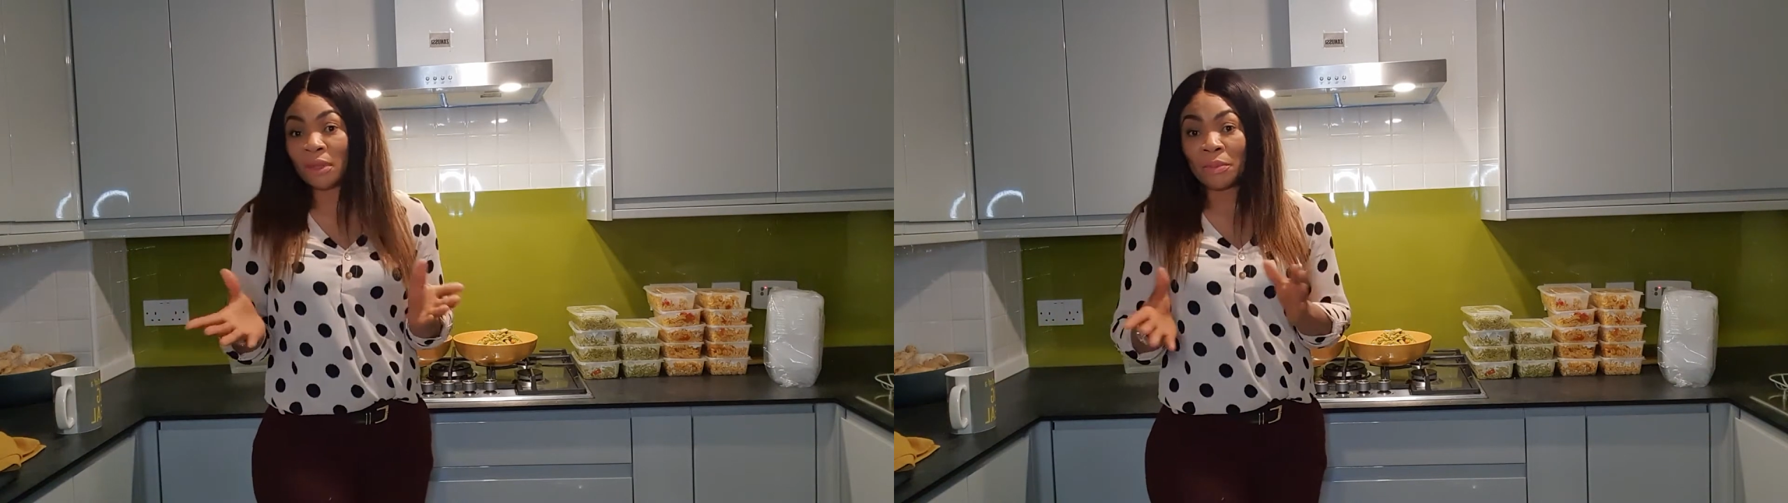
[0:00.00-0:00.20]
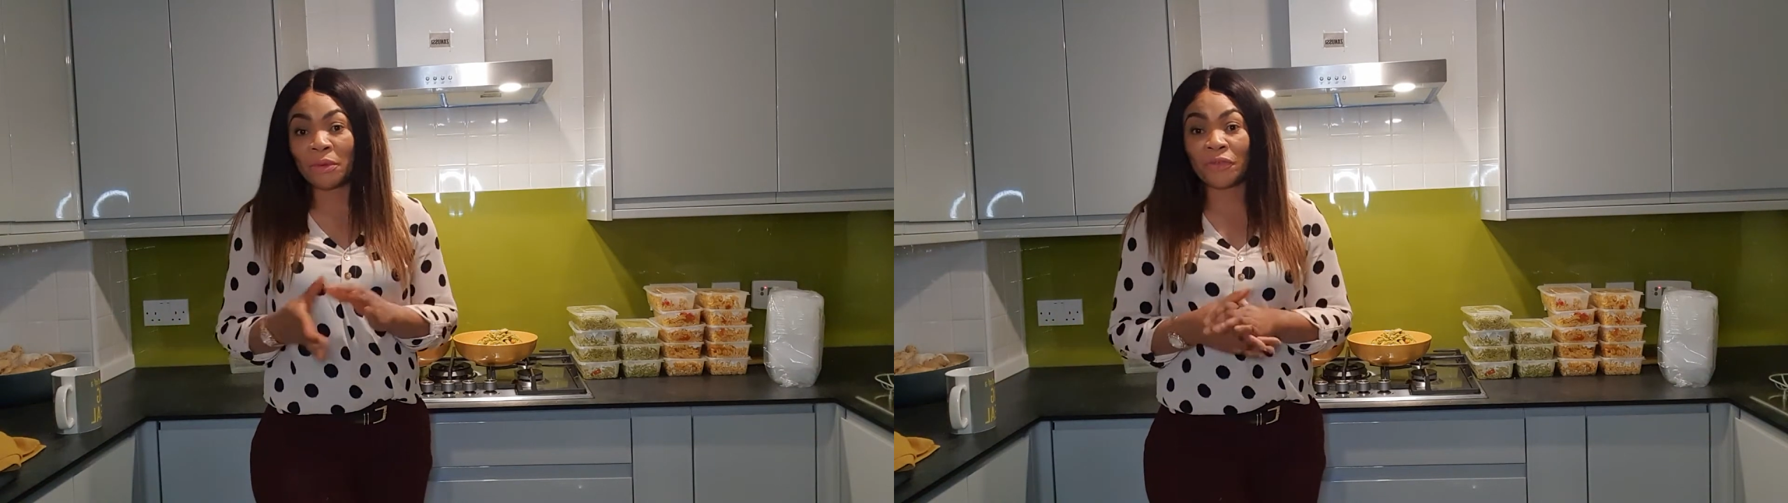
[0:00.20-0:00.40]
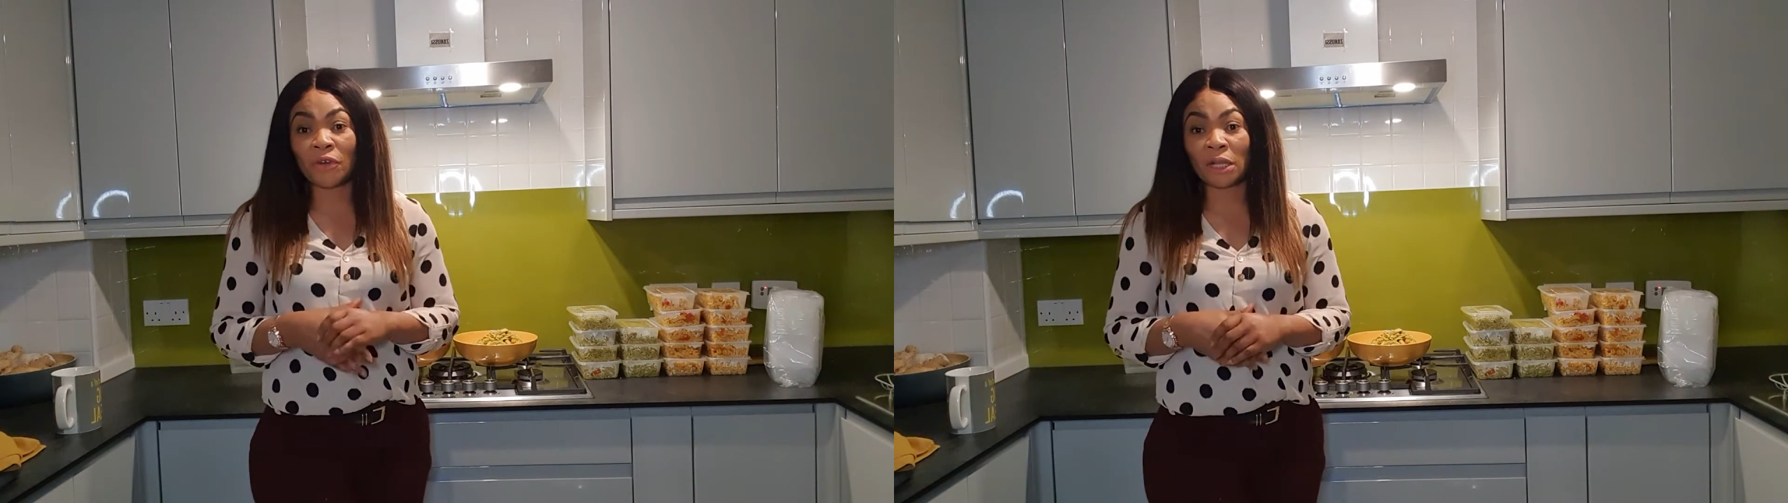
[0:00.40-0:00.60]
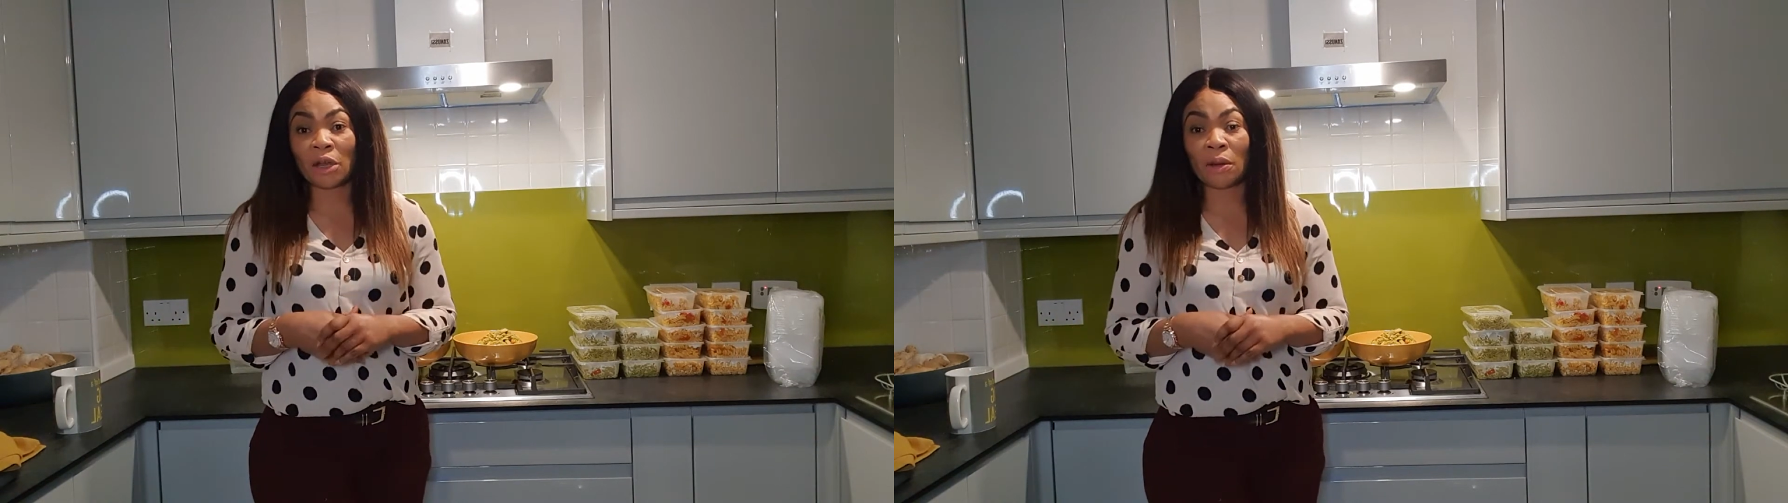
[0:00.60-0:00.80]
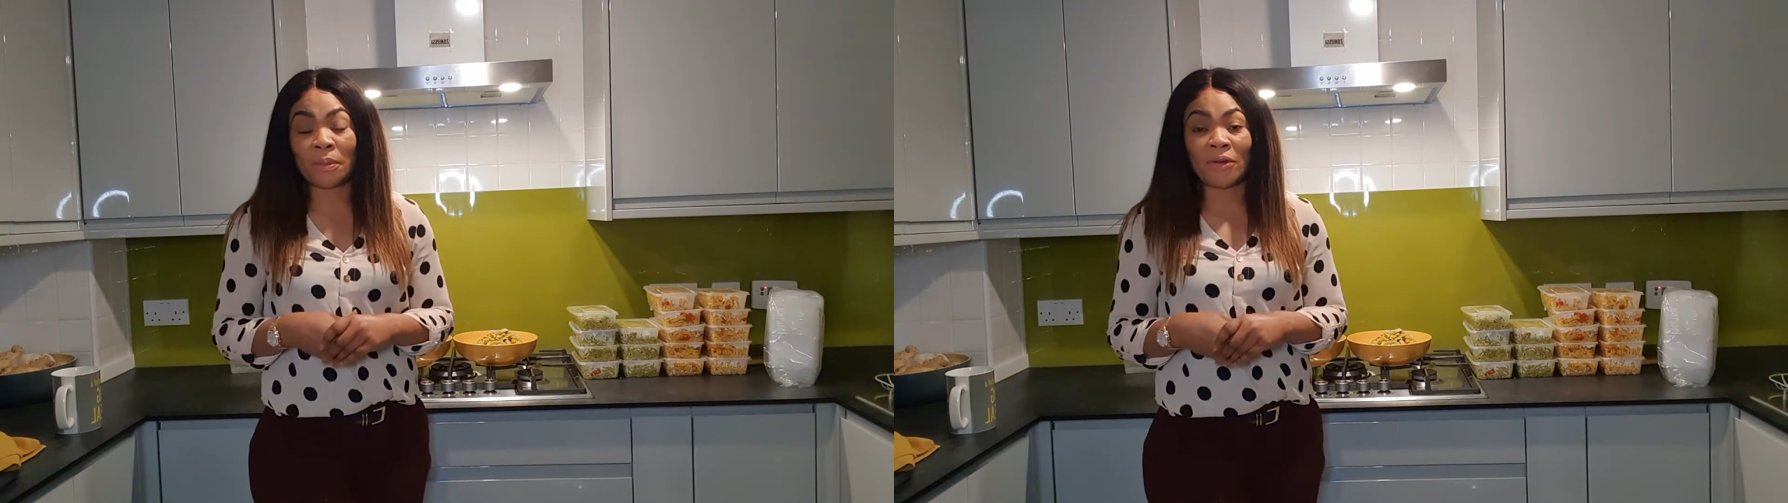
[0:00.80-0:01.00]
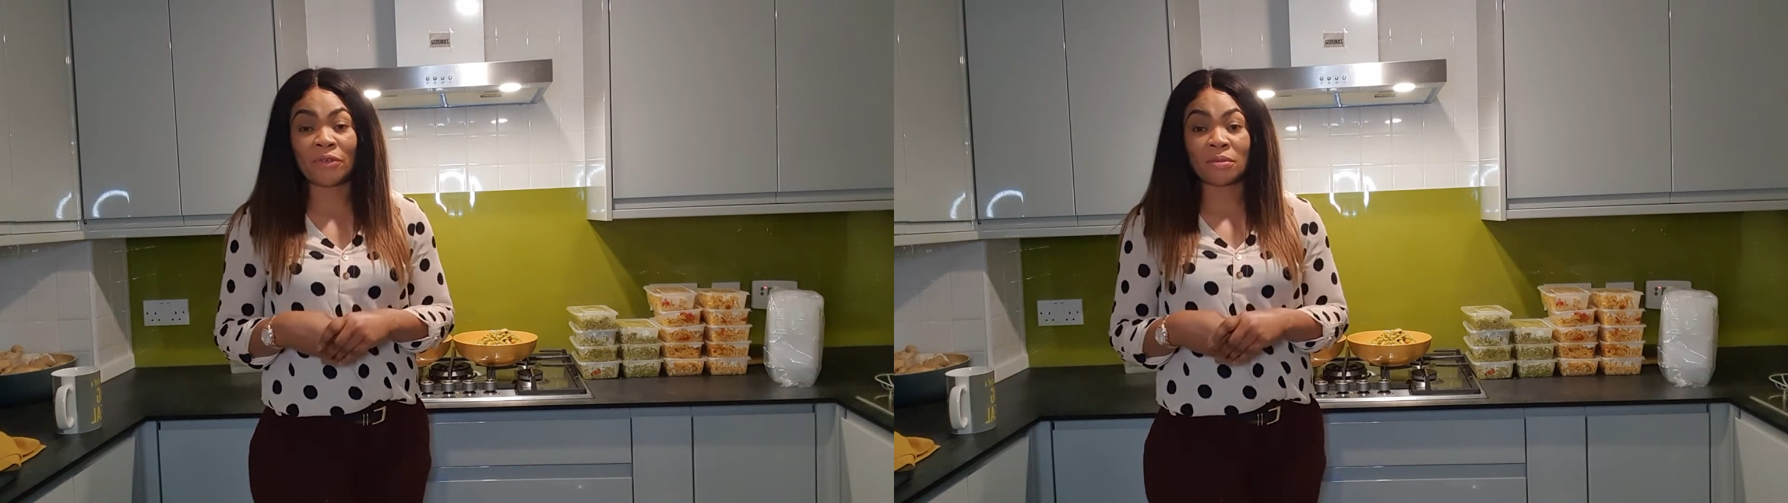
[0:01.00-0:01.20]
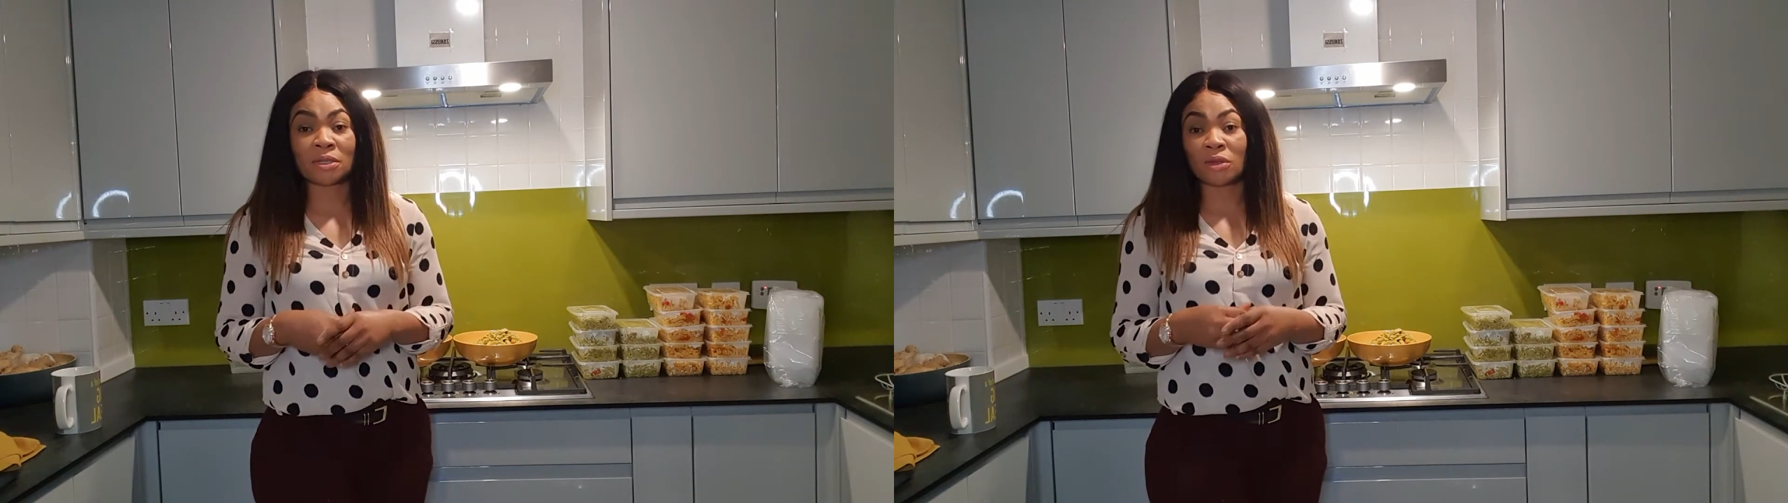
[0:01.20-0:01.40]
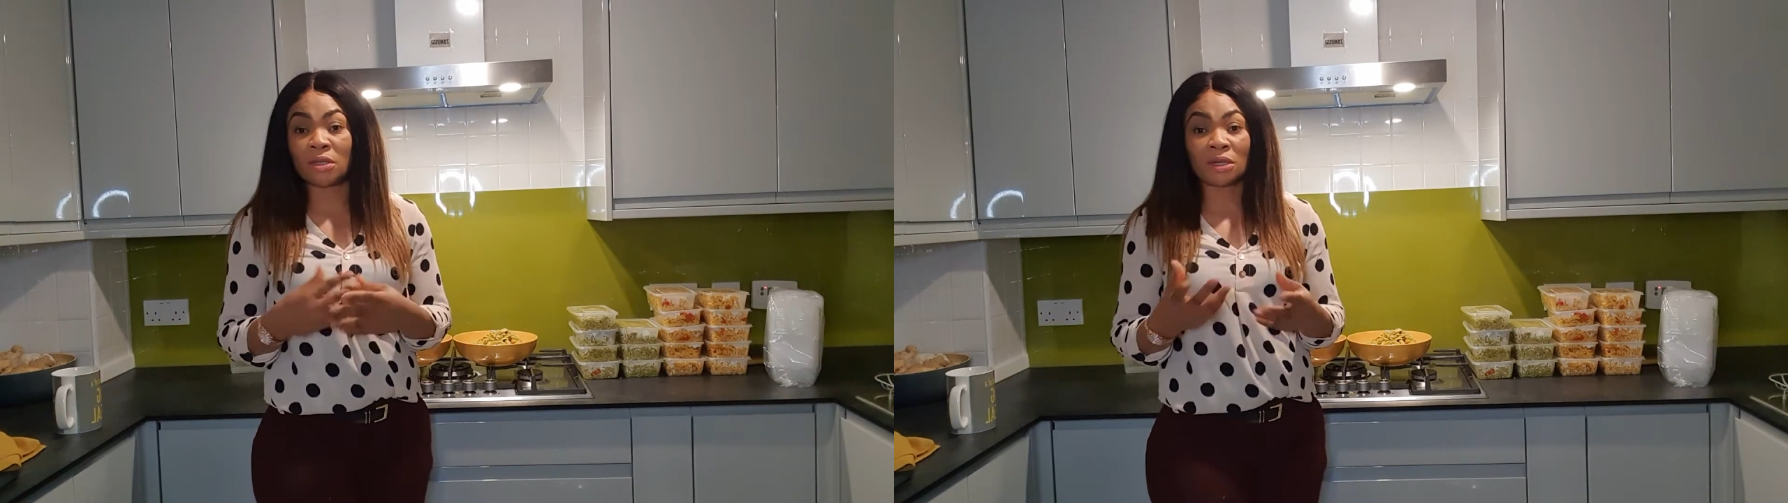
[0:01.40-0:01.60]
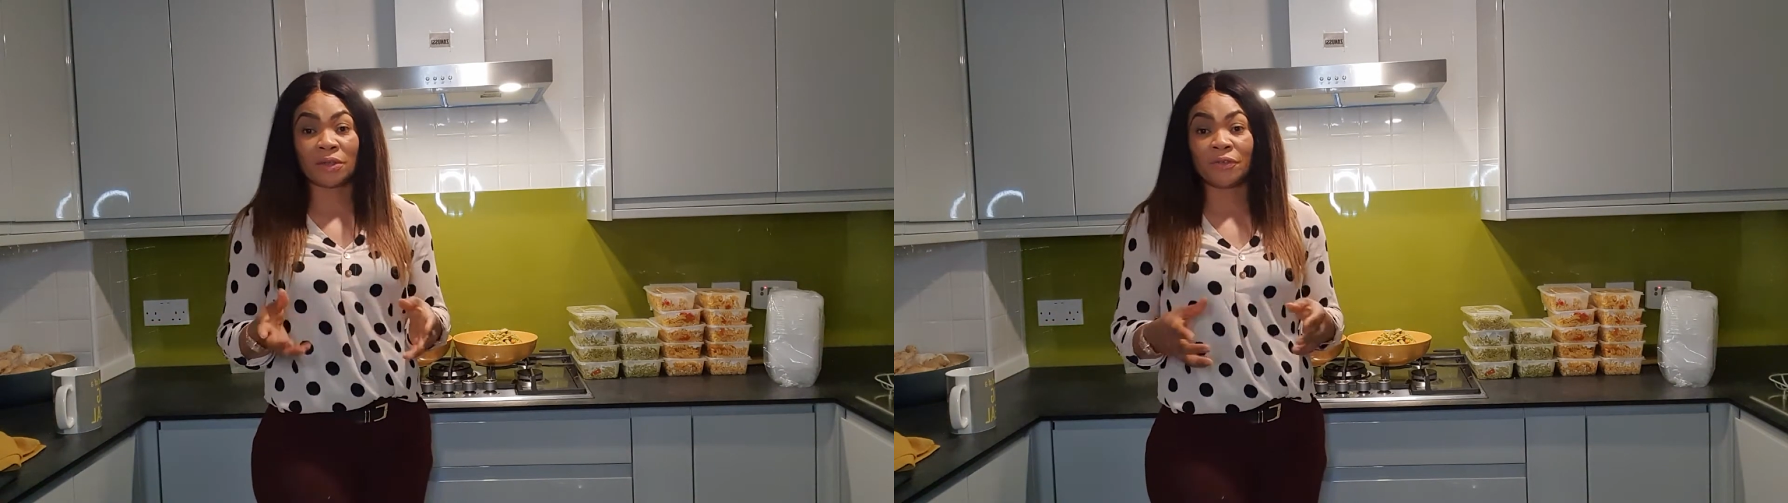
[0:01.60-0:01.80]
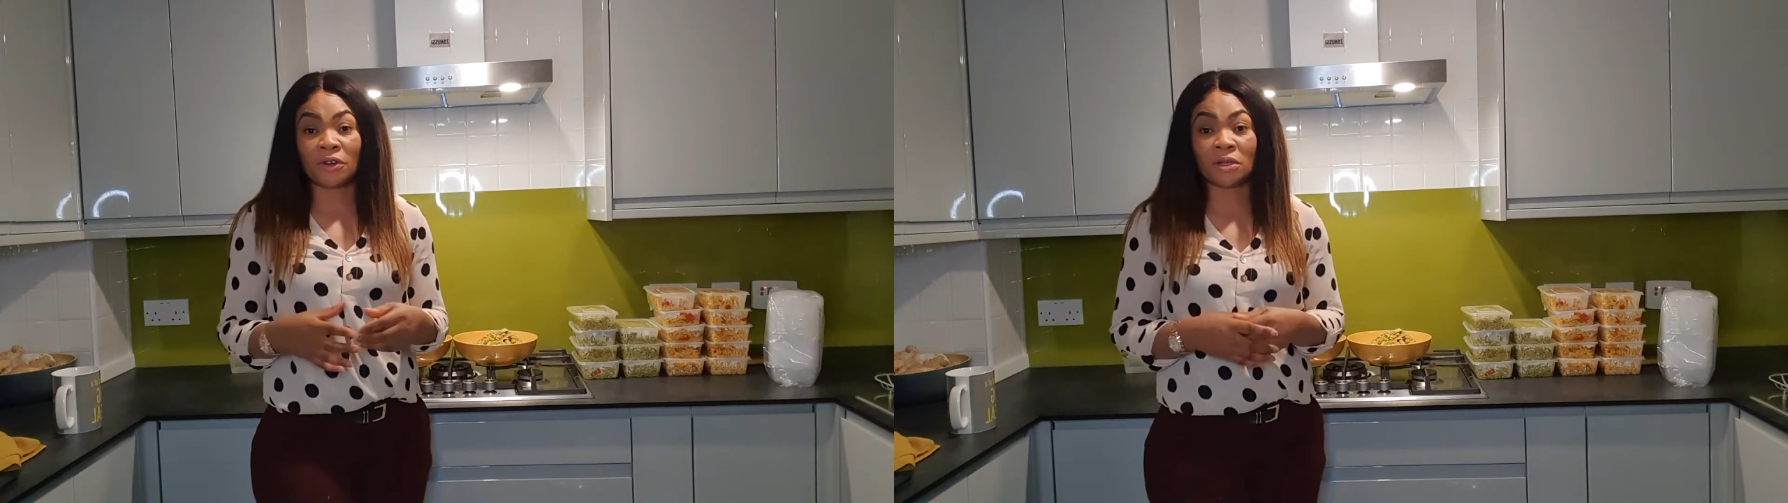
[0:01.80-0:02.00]
Before they come back from school, it's all
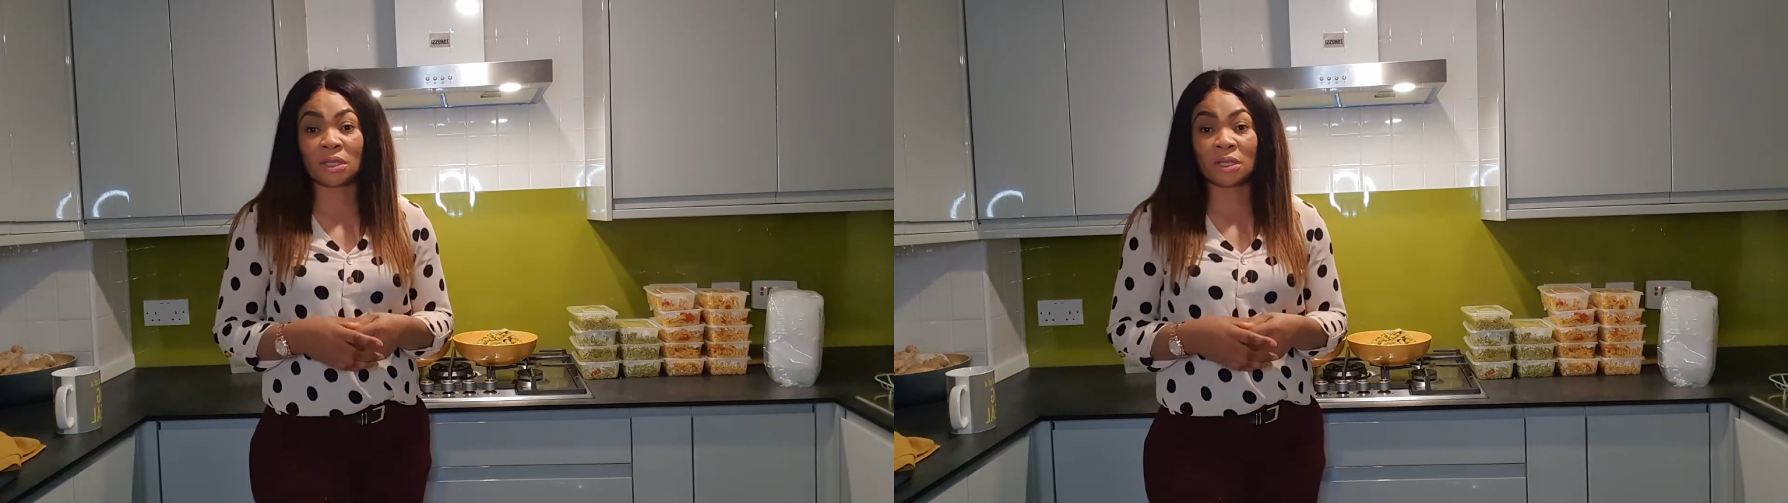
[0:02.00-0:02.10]
defrost,